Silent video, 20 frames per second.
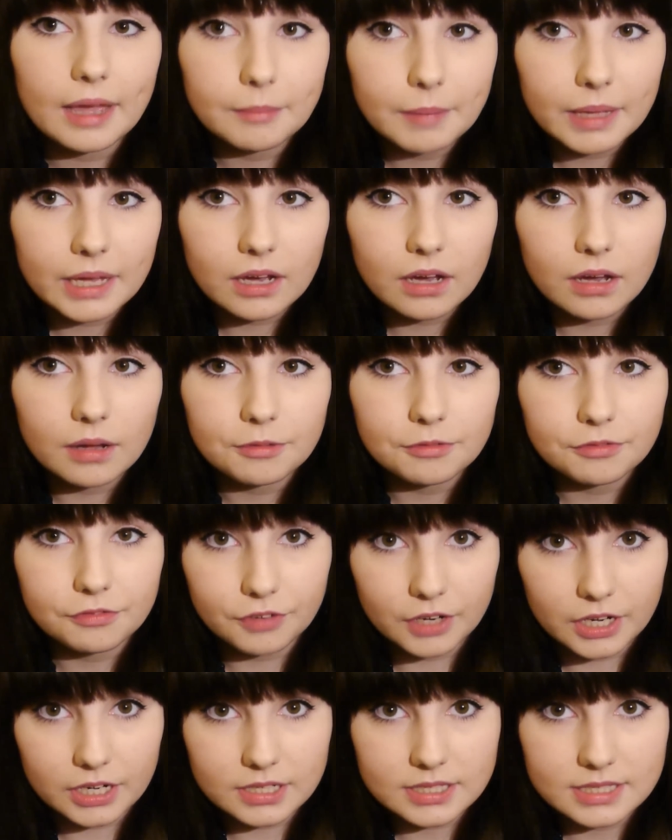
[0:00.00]
makeup
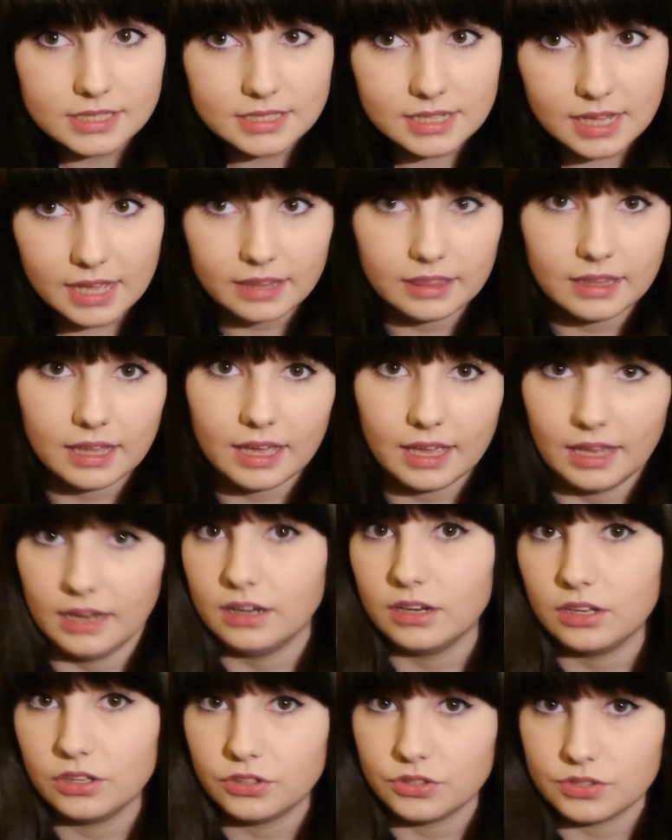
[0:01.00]
first and
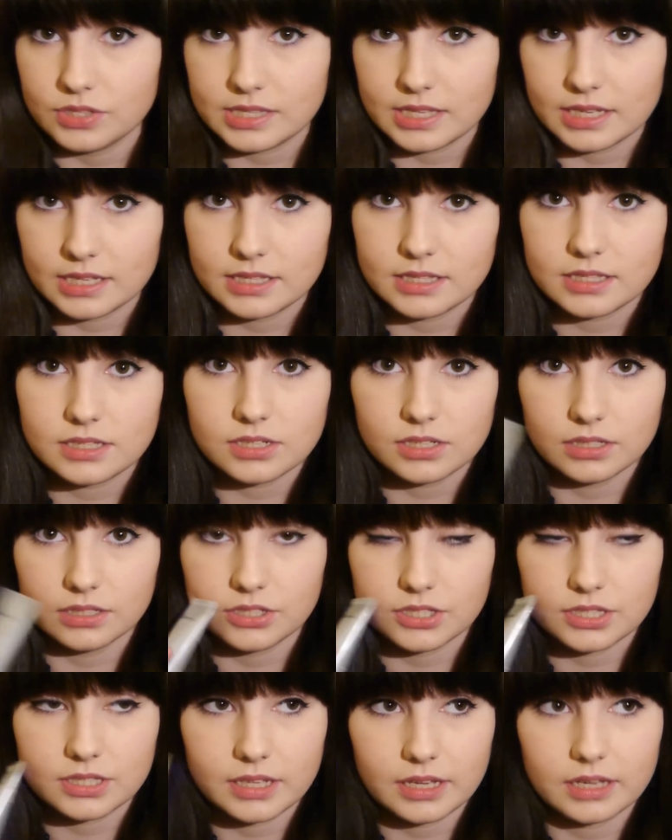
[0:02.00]
then use this to
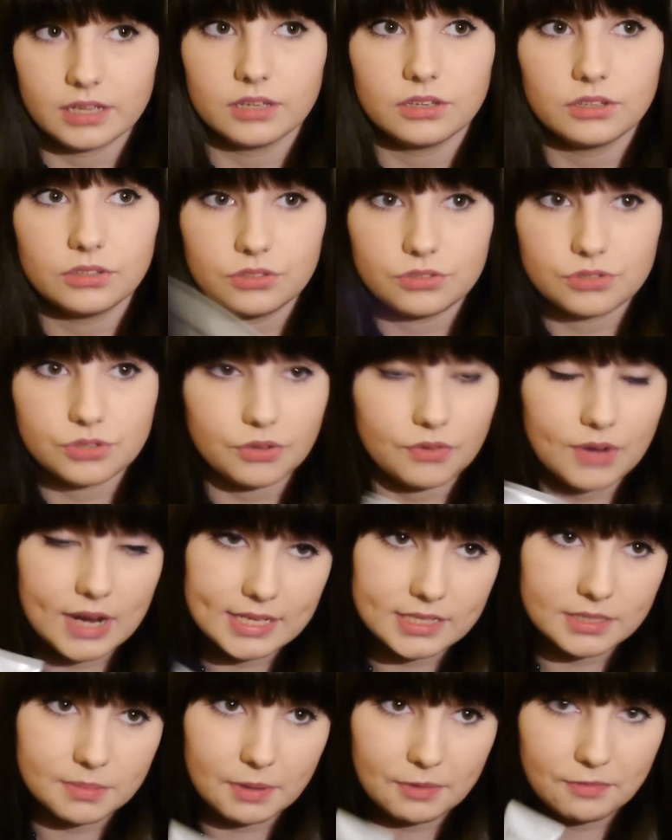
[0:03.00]
just like do the
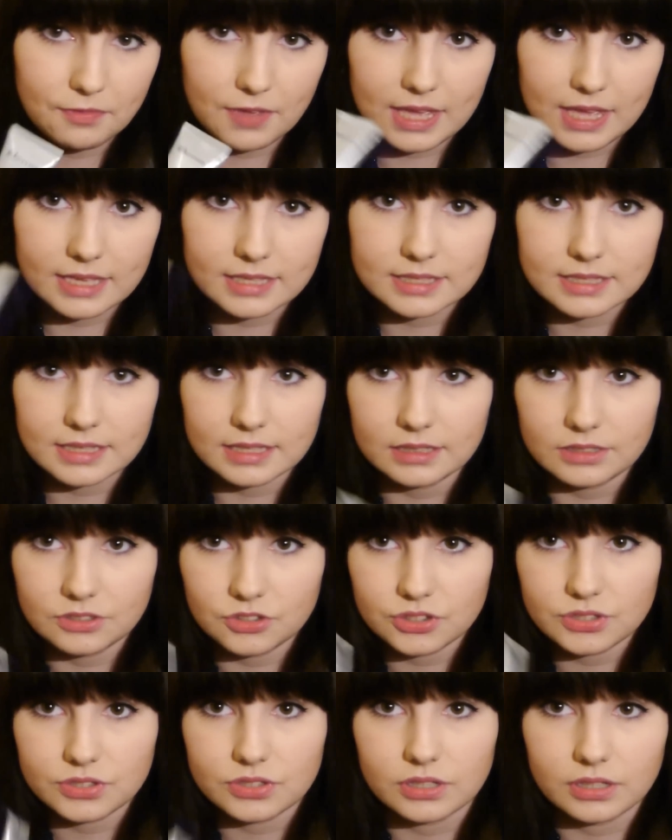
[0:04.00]
rest of my face and
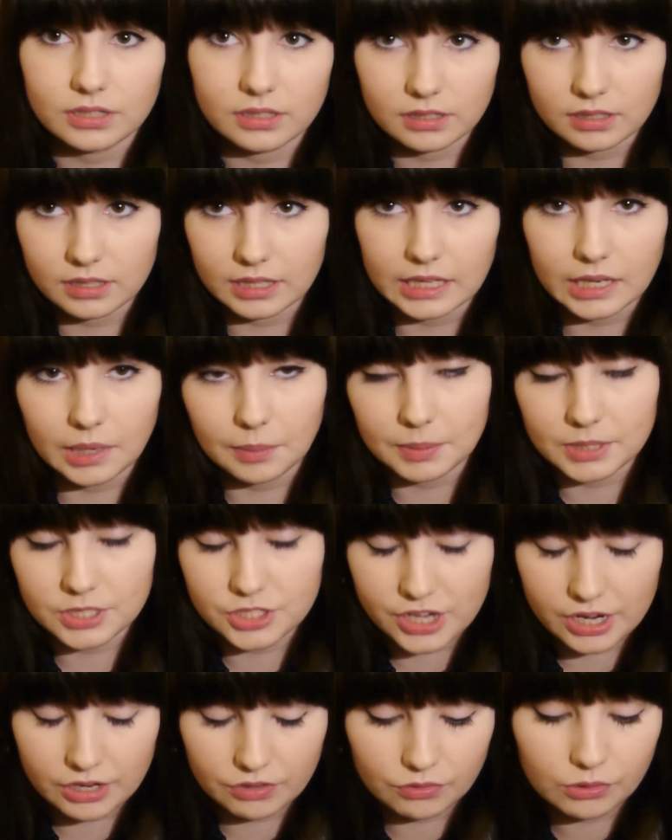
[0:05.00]
just clean up in
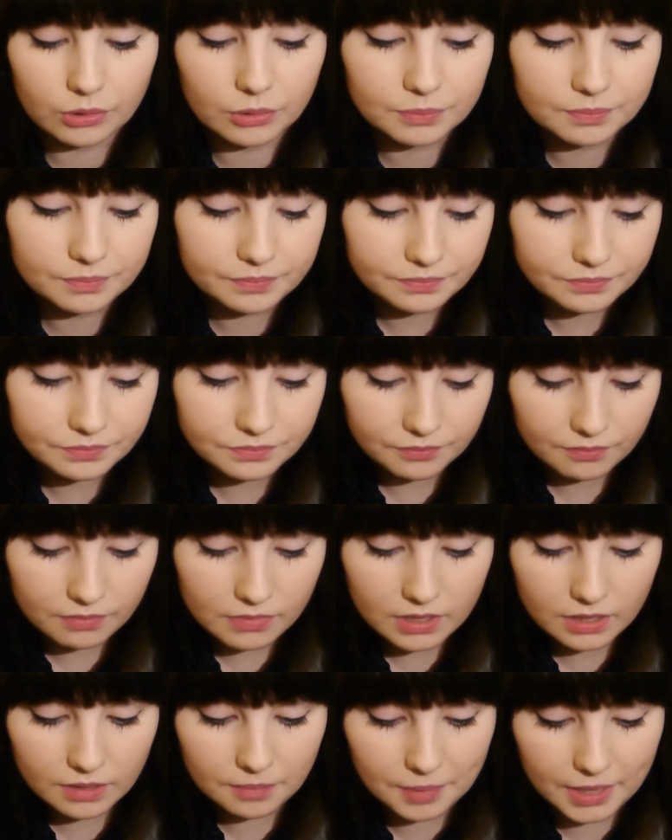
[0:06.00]
general.
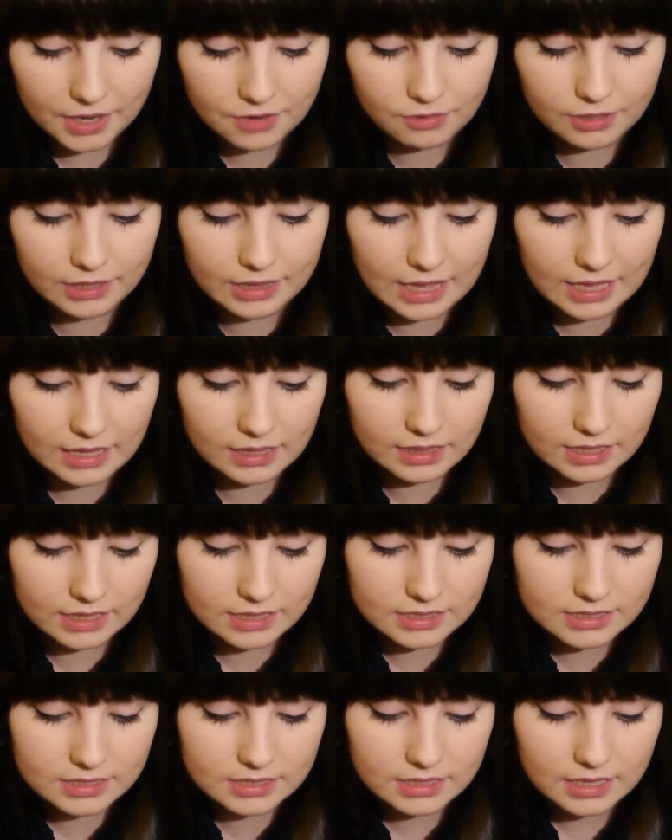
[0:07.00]
But I really like
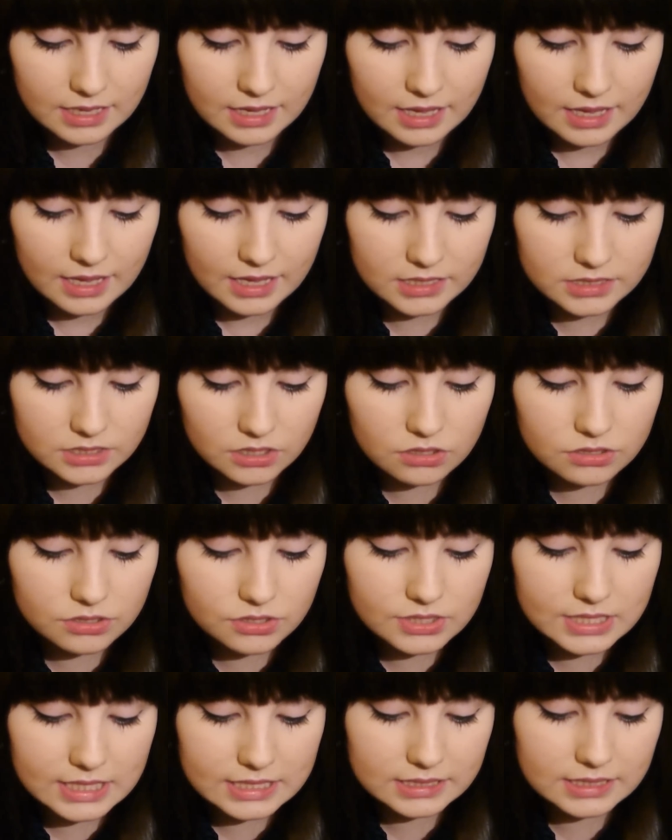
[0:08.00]
this. It
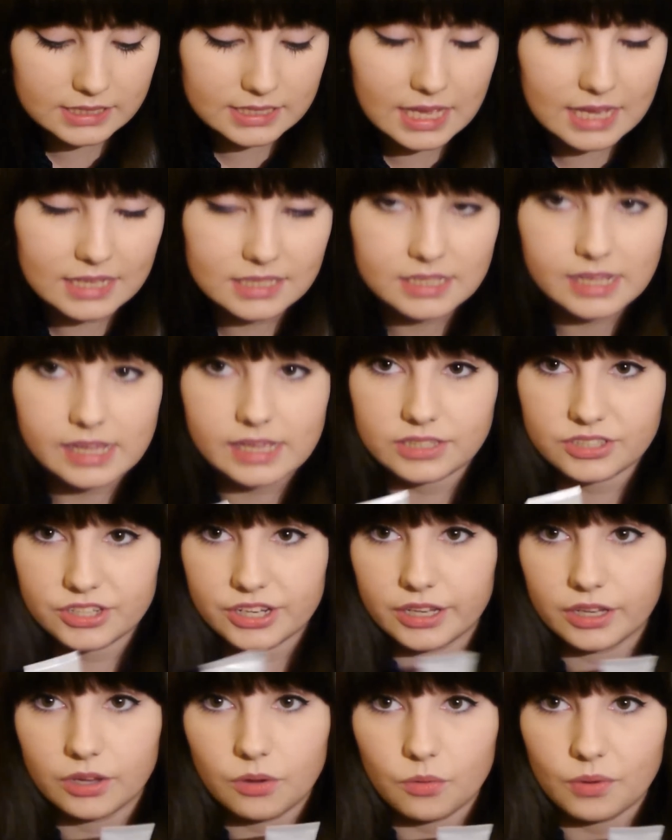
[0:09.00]
also says it's
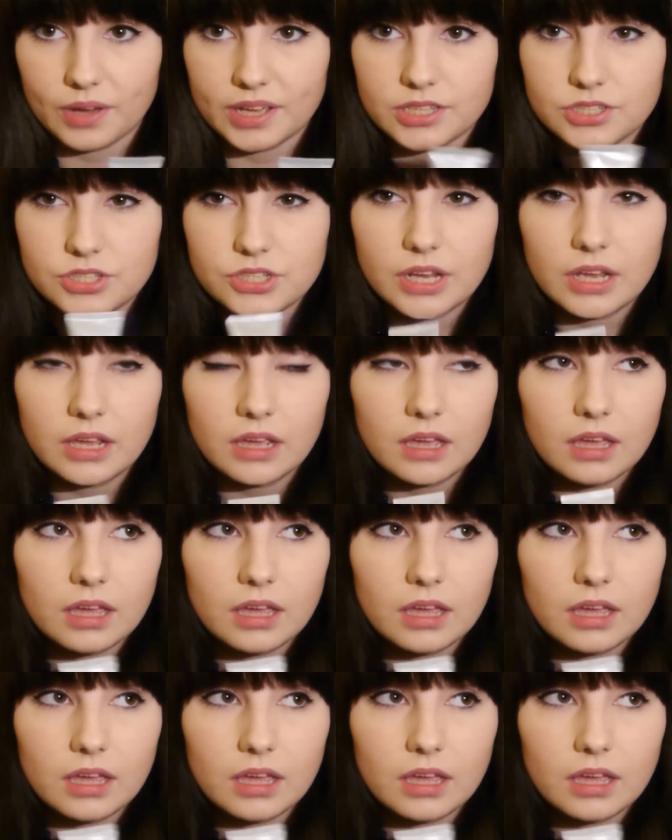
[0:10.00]
anti-aging, which